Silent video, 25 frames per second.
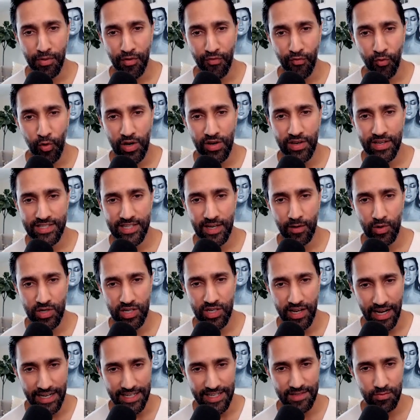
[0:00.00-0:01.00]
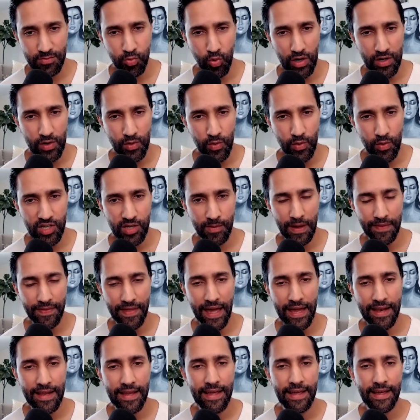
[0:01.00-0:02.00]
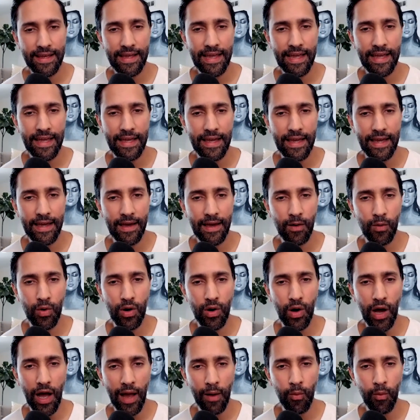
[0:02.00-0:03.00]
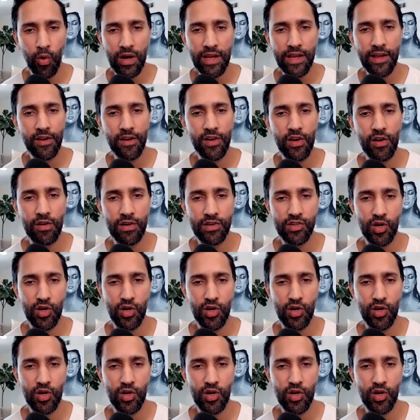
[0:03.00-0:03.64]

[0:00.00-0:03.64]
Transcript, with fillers: before you just can I just one question about that? Absolutely. Go ahead. Go ahead. I want to hear your